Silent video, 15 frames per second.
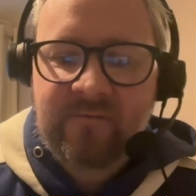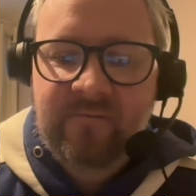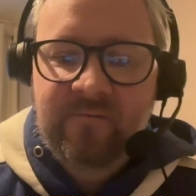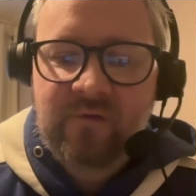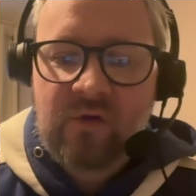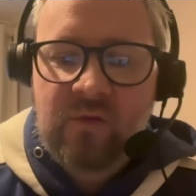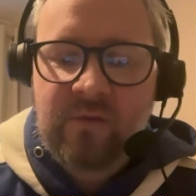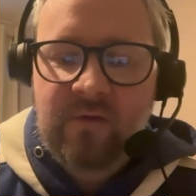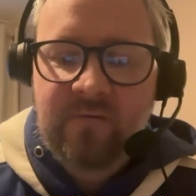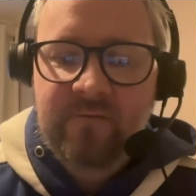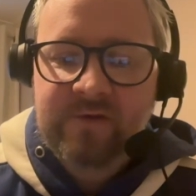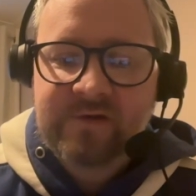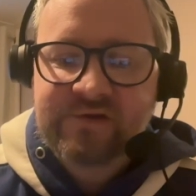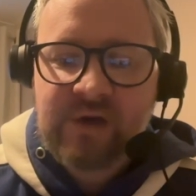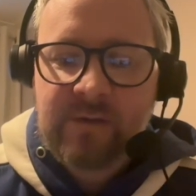from
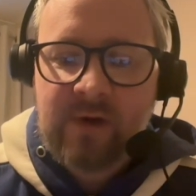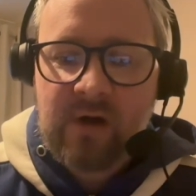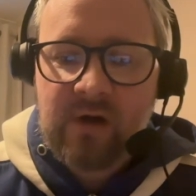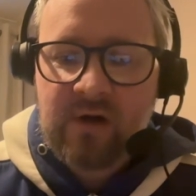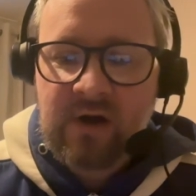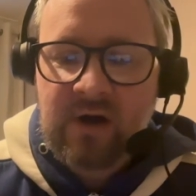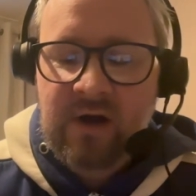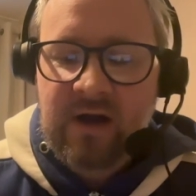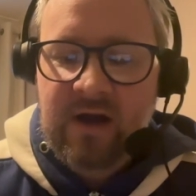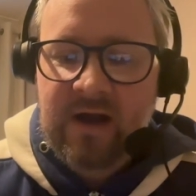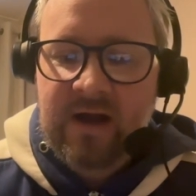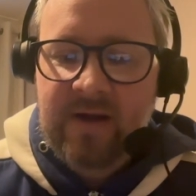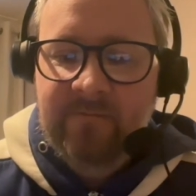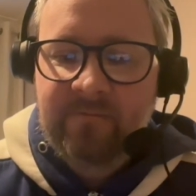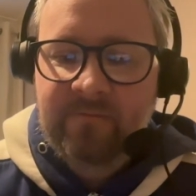the summer.
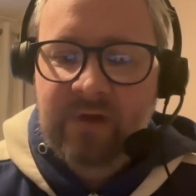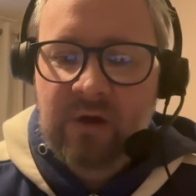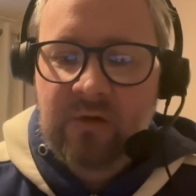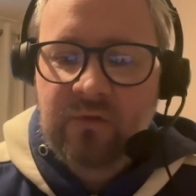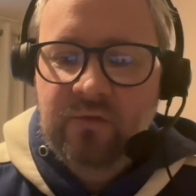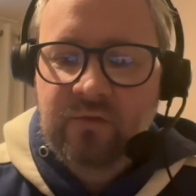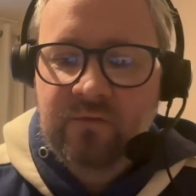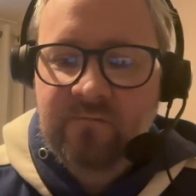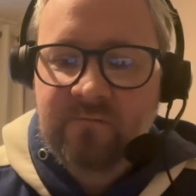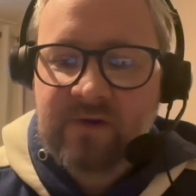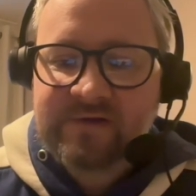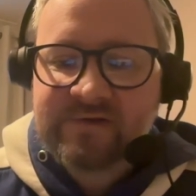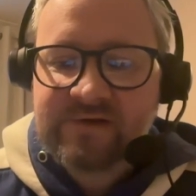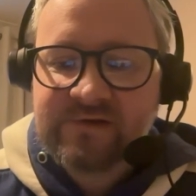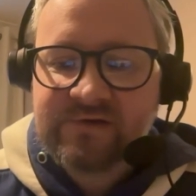Now,
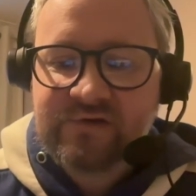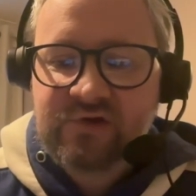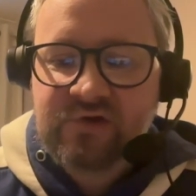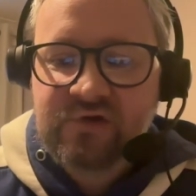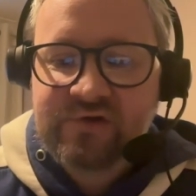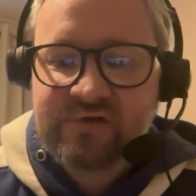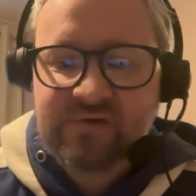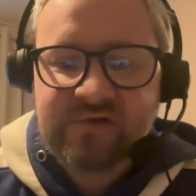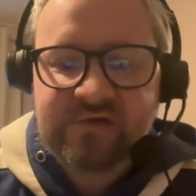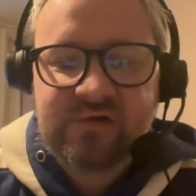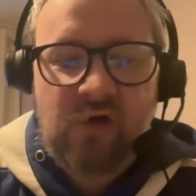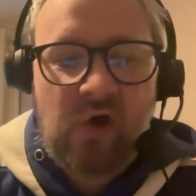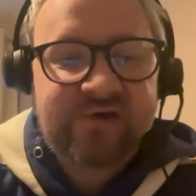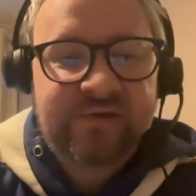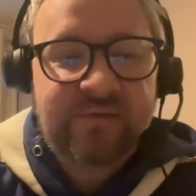this is news that's
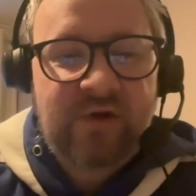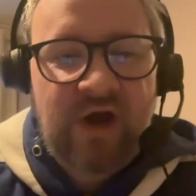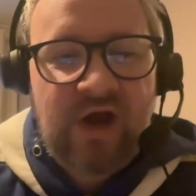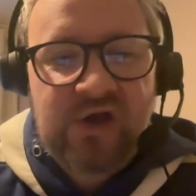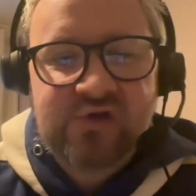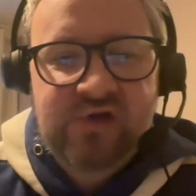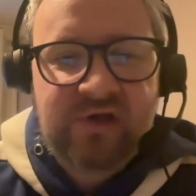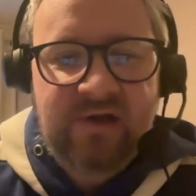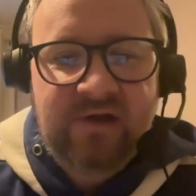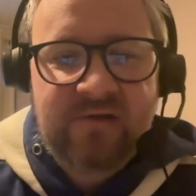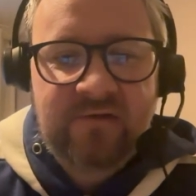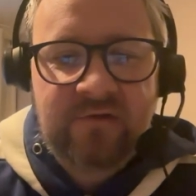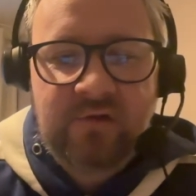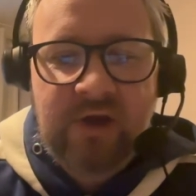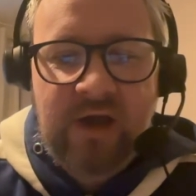not a surprise really
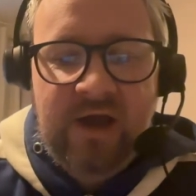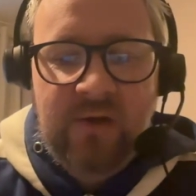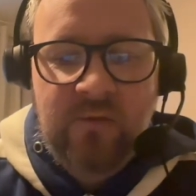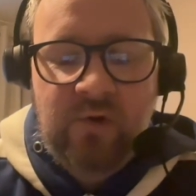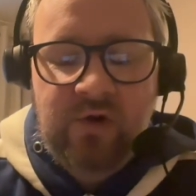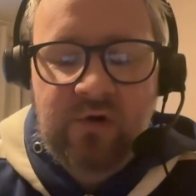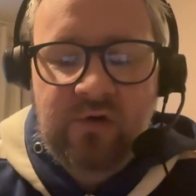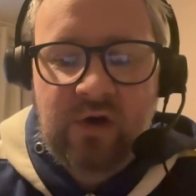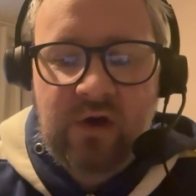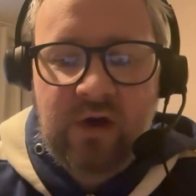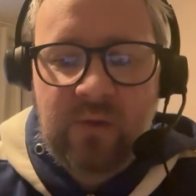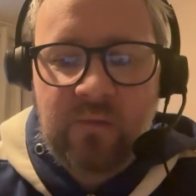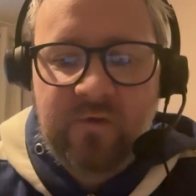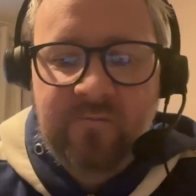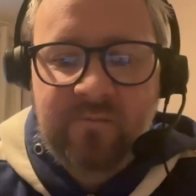to anyone.
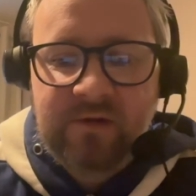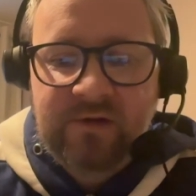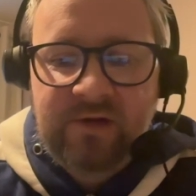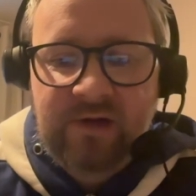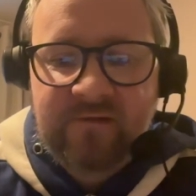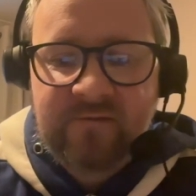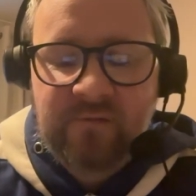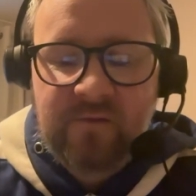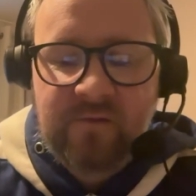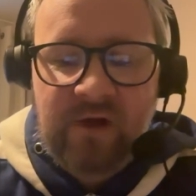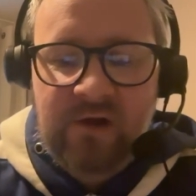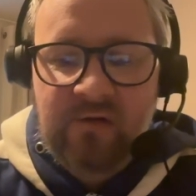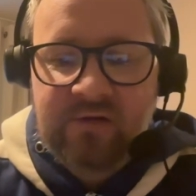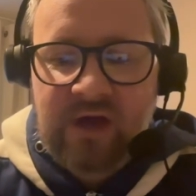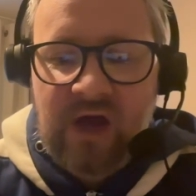We've been linked with
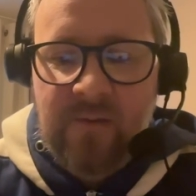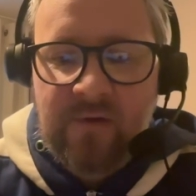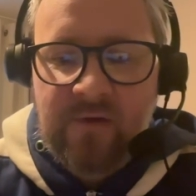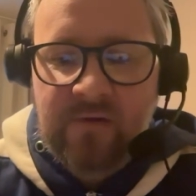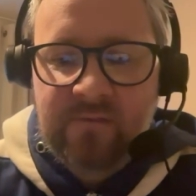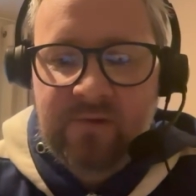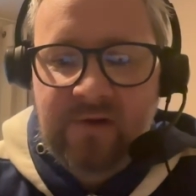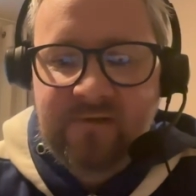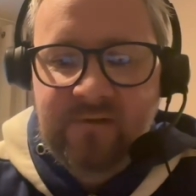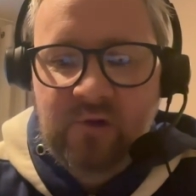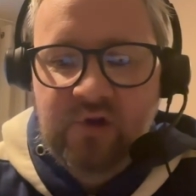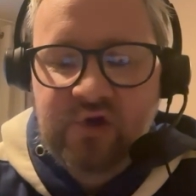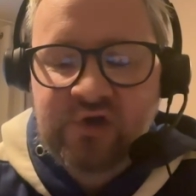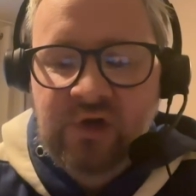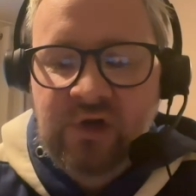Lyall Cameron pretty
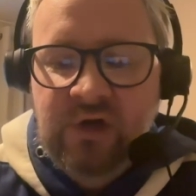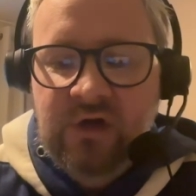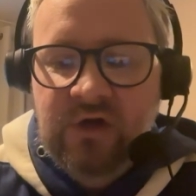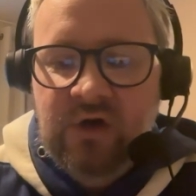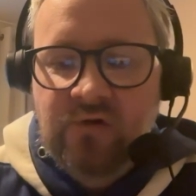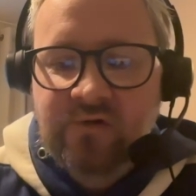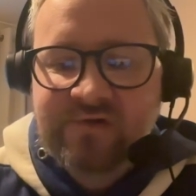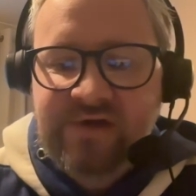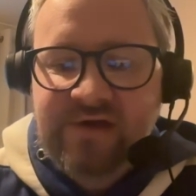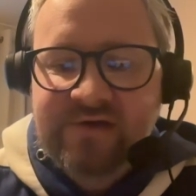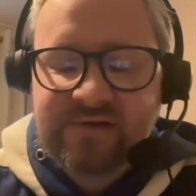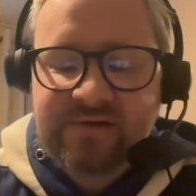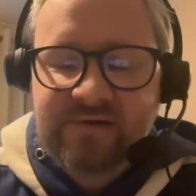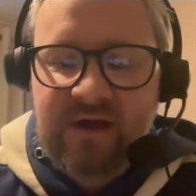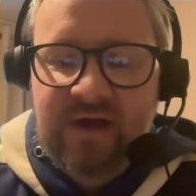much all
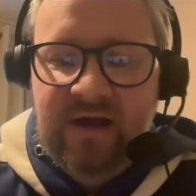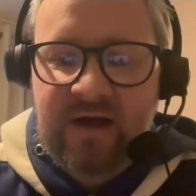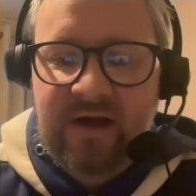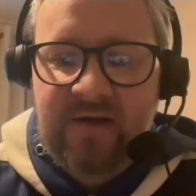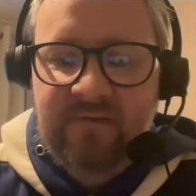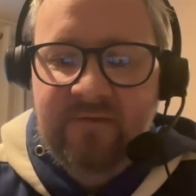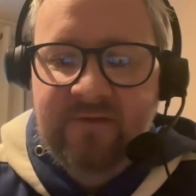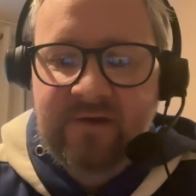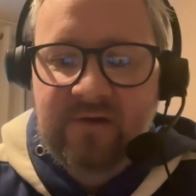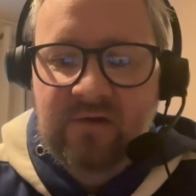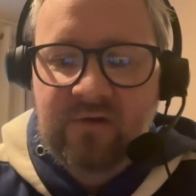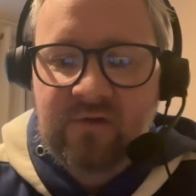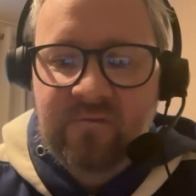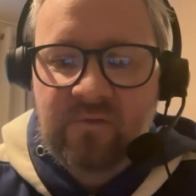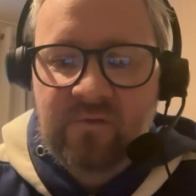season, and here
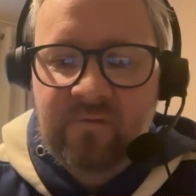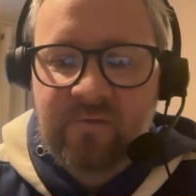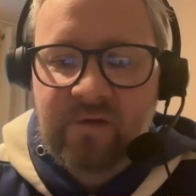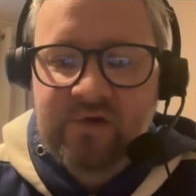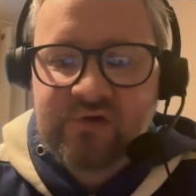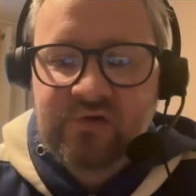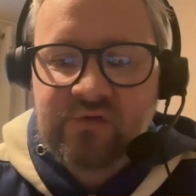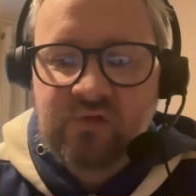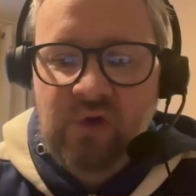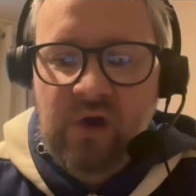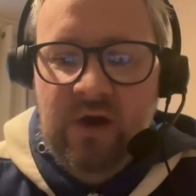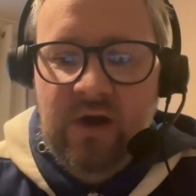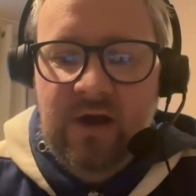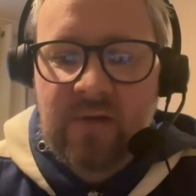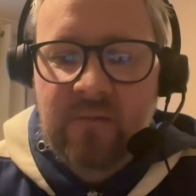on the fourth official,
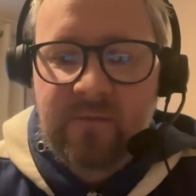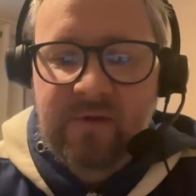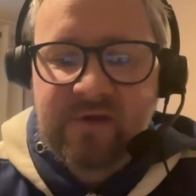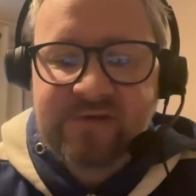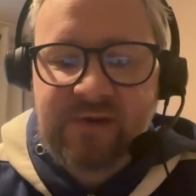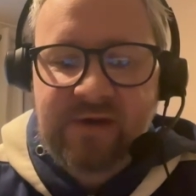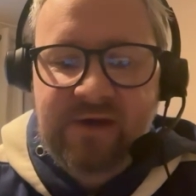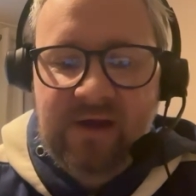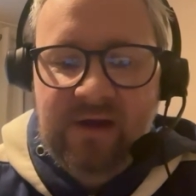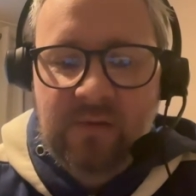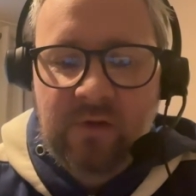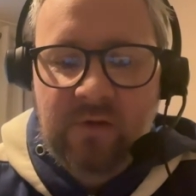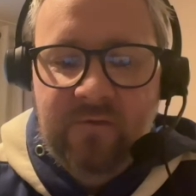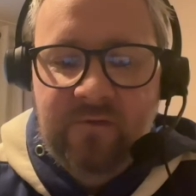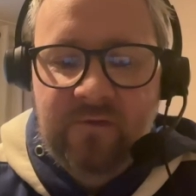we've been speaking
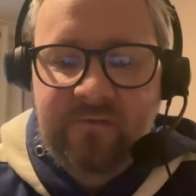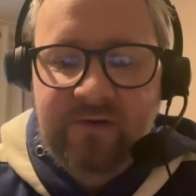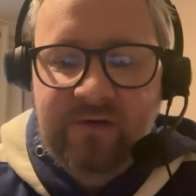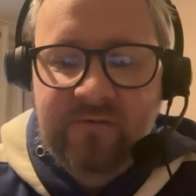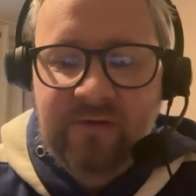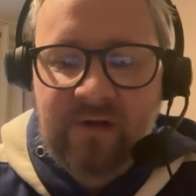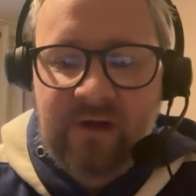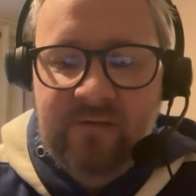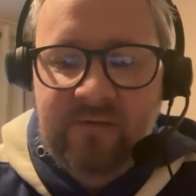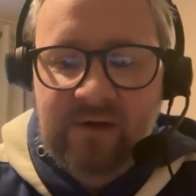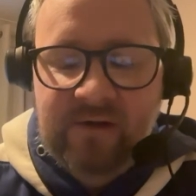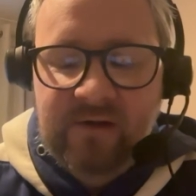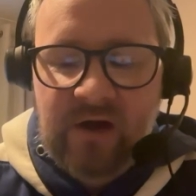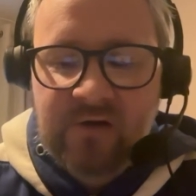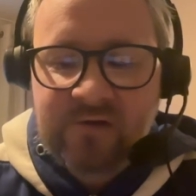with Dundee fan
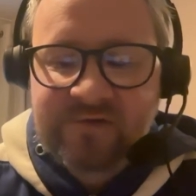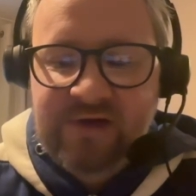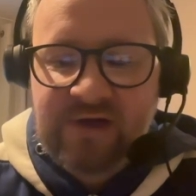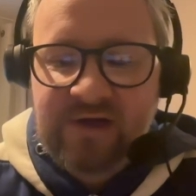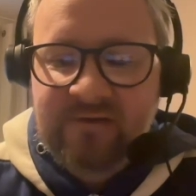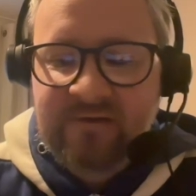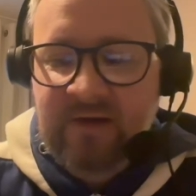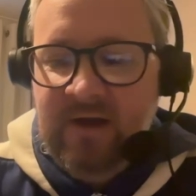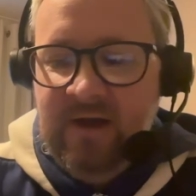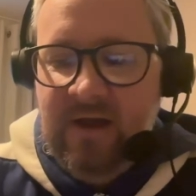Nicola Arnside